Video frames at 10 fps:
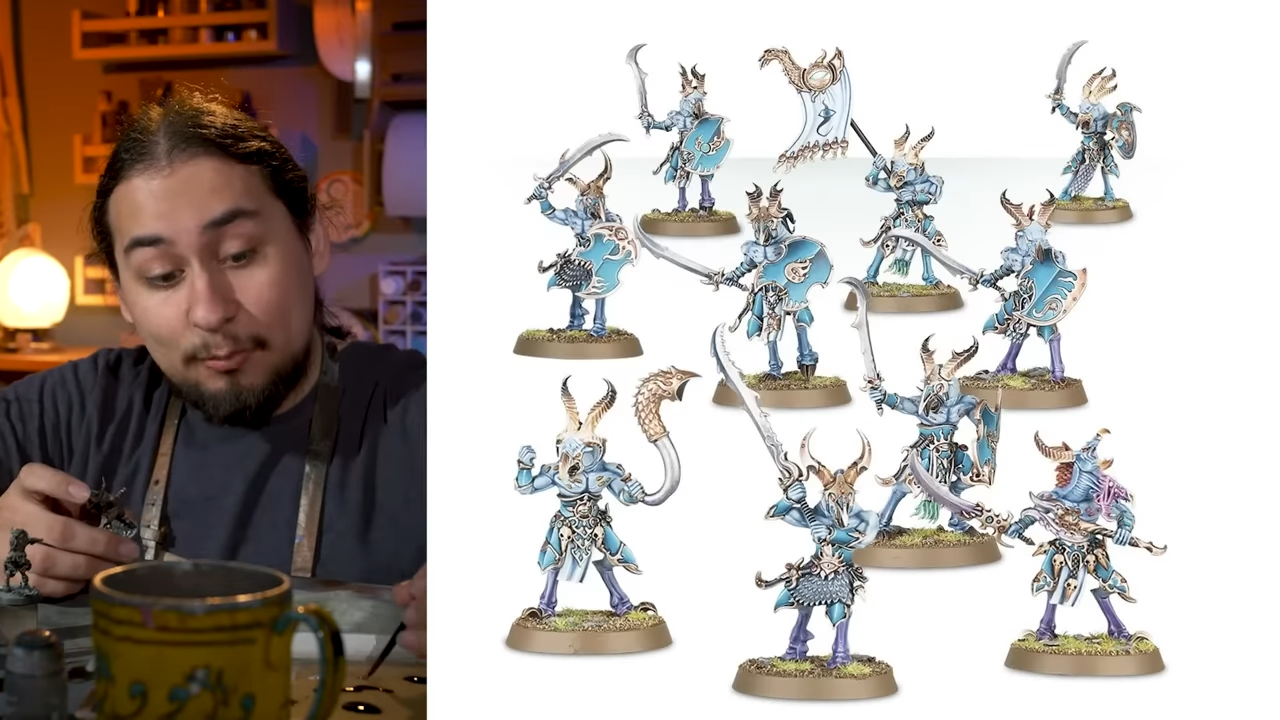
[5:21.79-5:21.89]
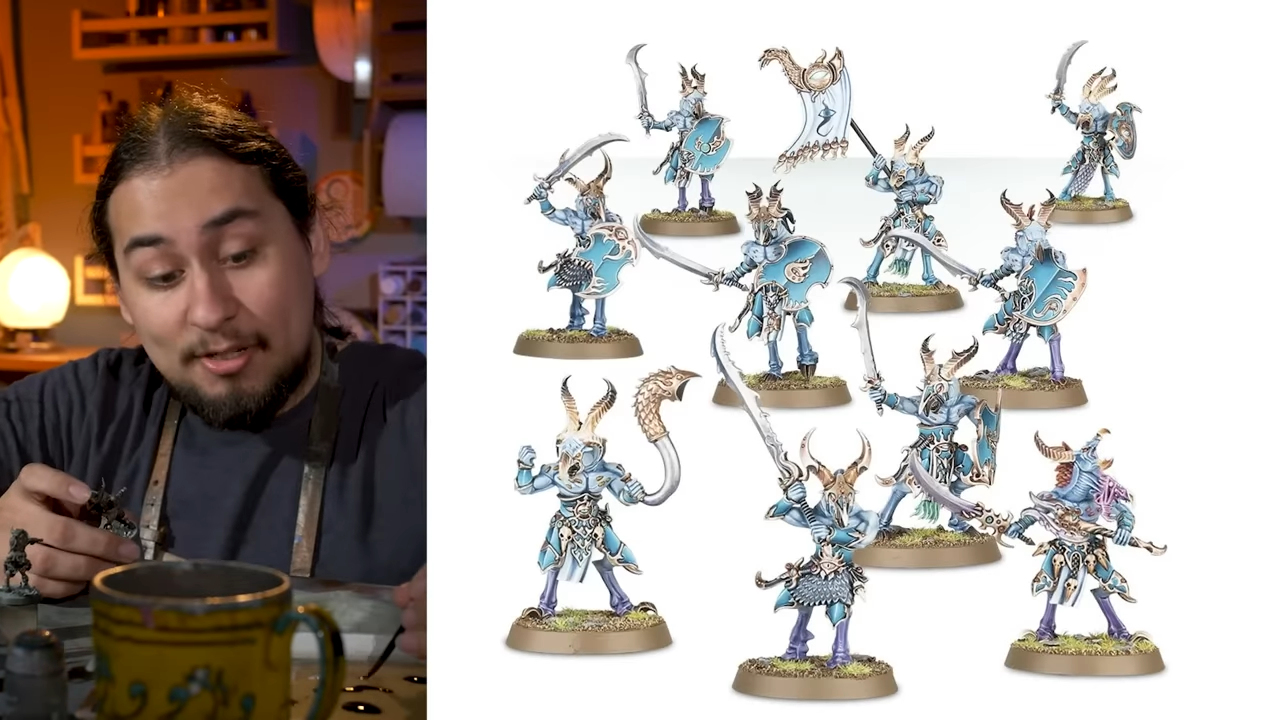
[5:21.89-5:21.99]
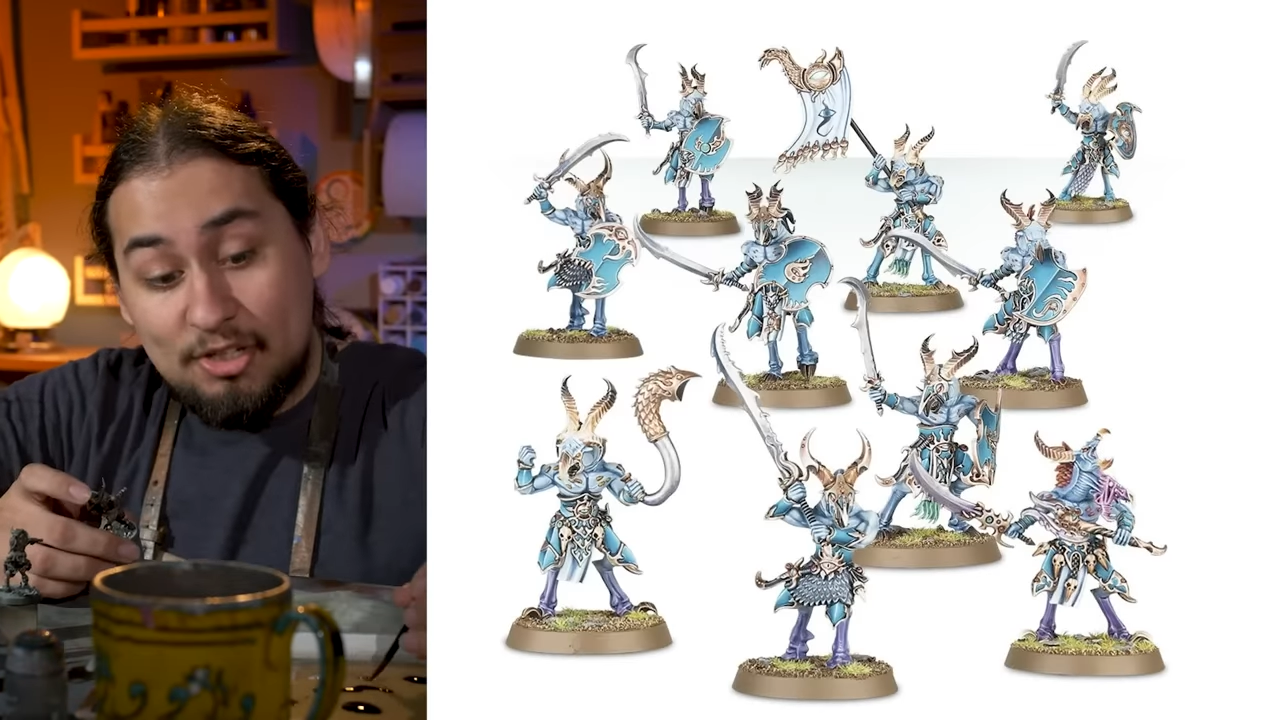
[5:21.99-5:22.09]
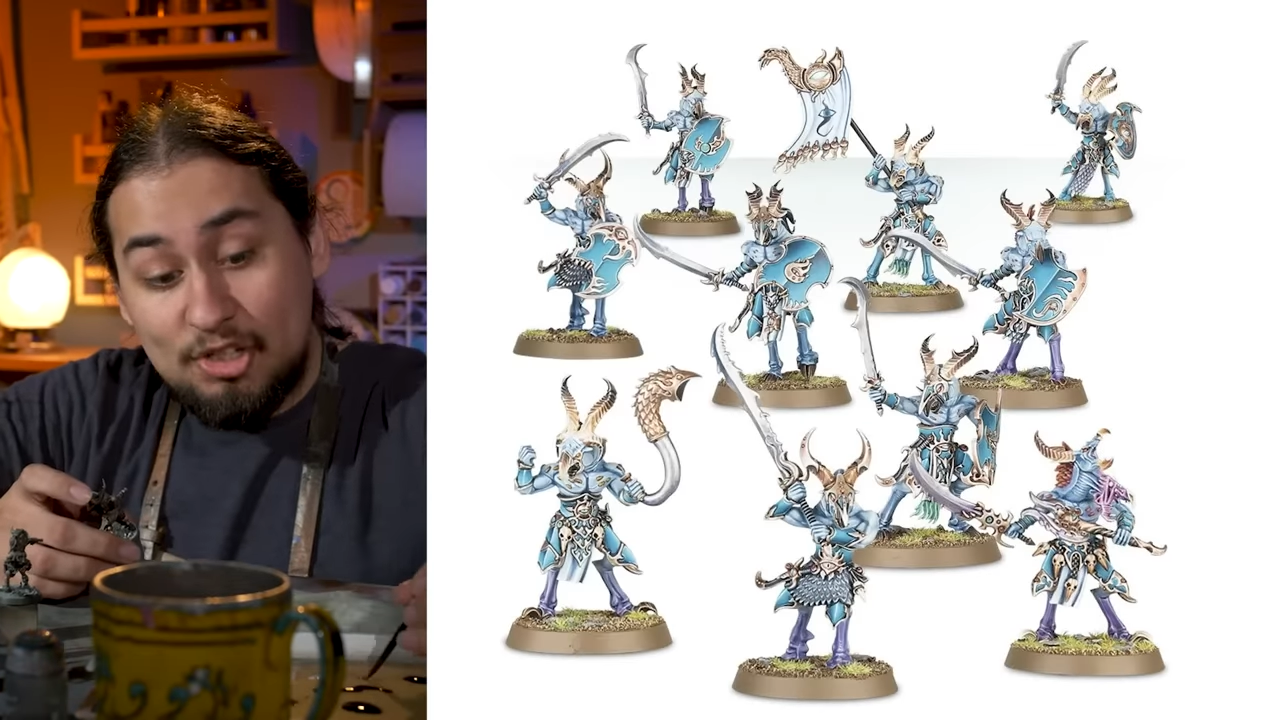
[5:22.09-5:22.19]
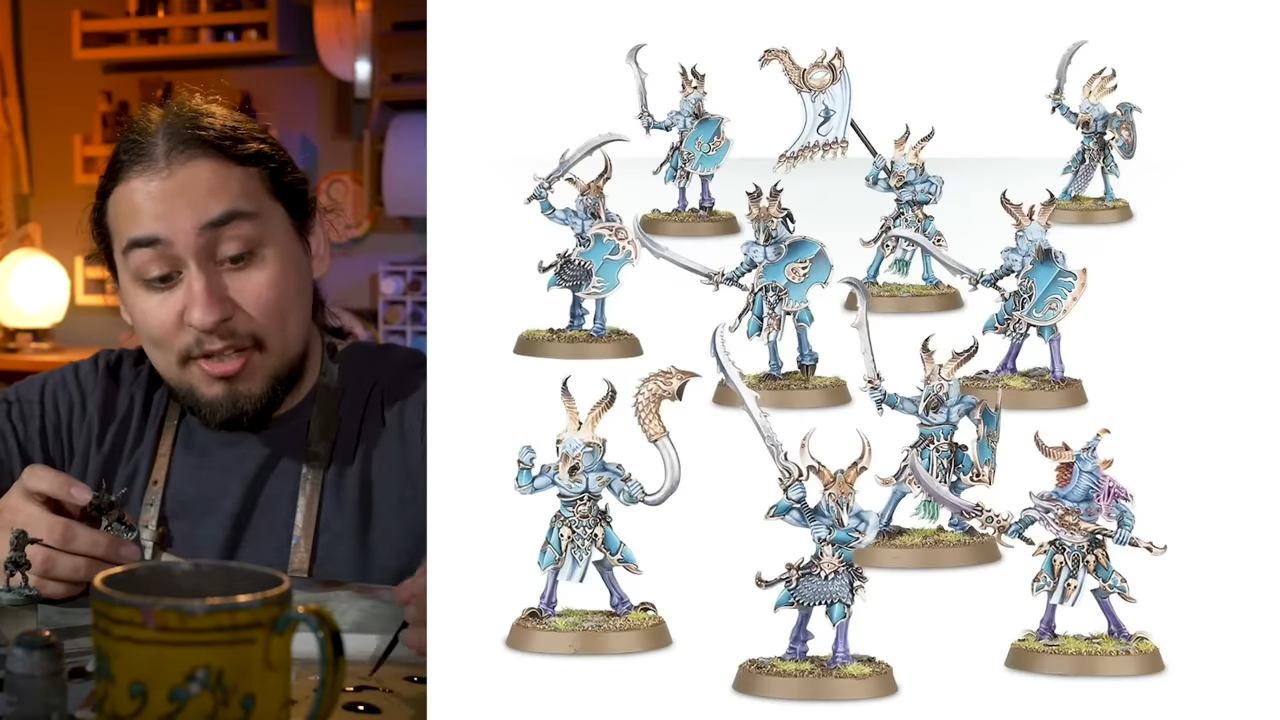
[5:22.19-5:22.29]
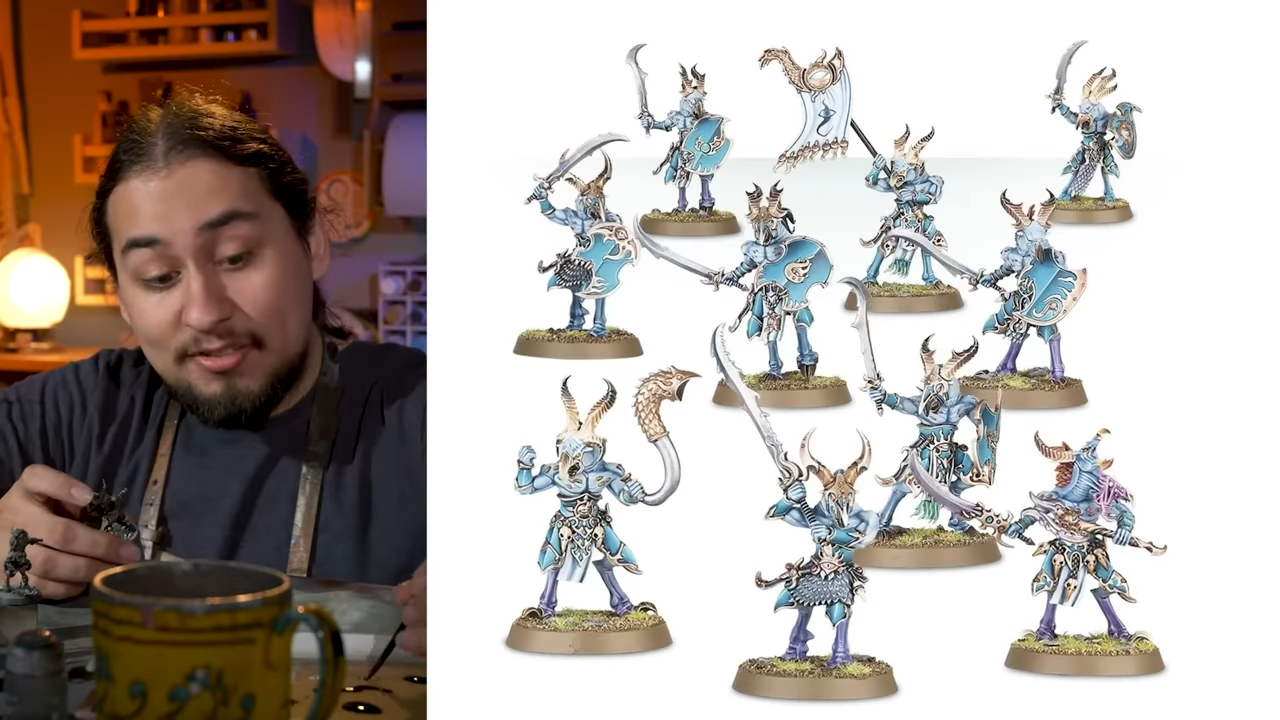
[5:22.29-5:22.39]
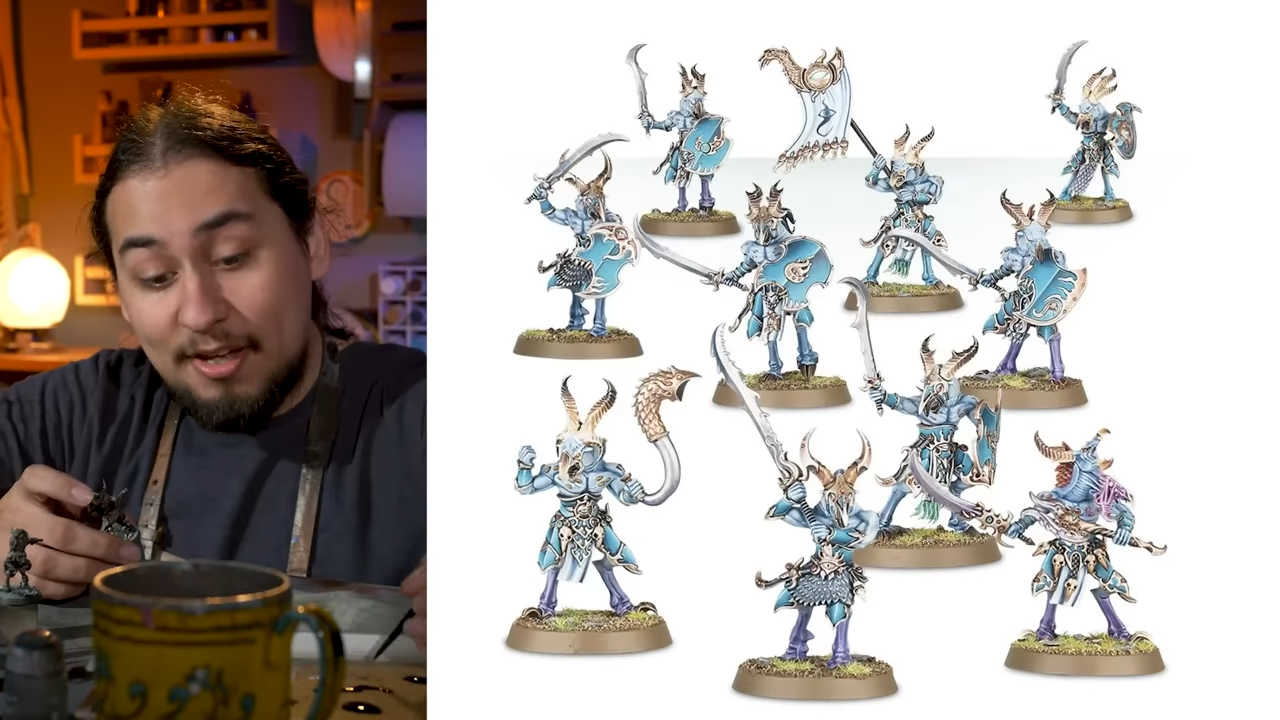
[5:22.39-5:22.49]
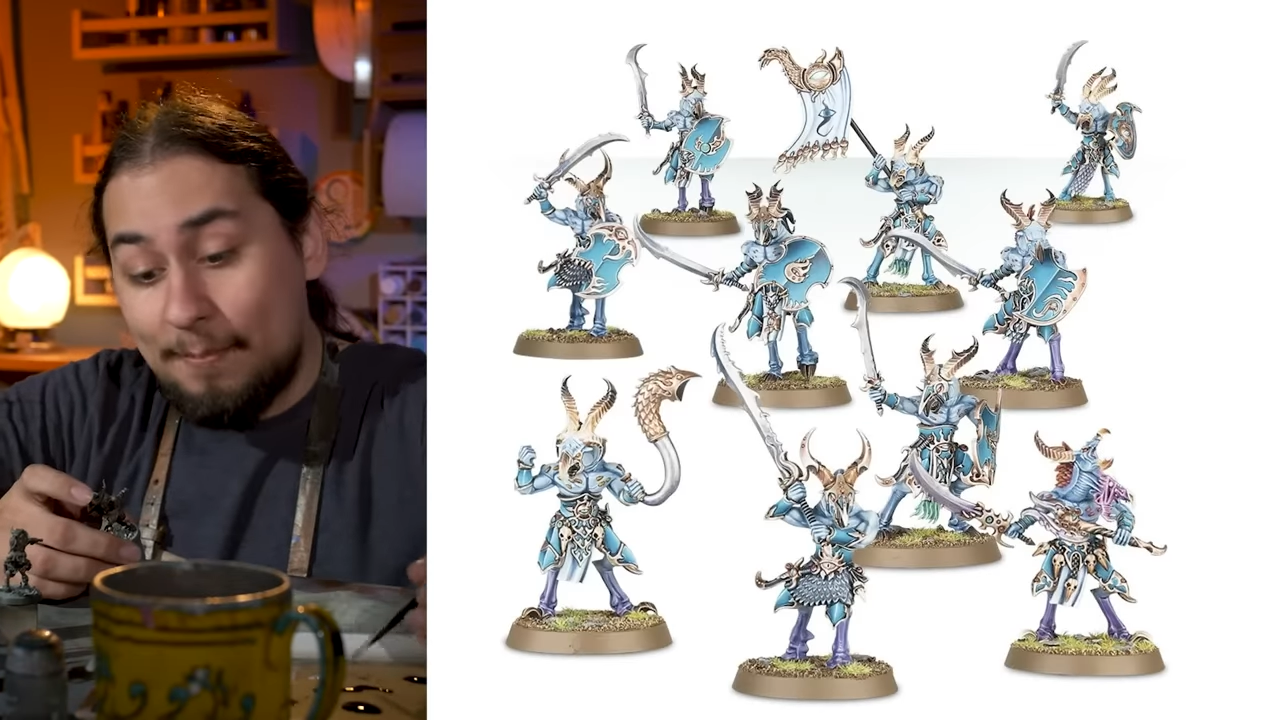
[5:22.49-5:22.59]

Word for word: would be just